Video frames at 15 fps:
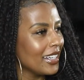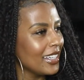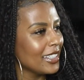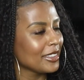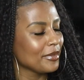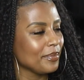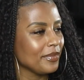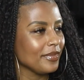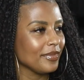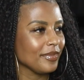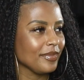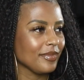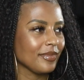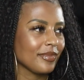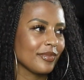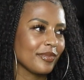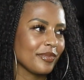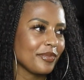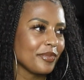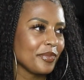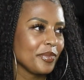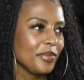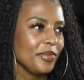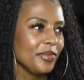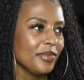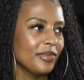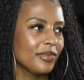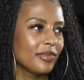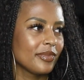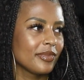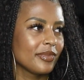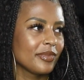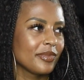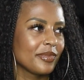I asked you to bring it down, and you did.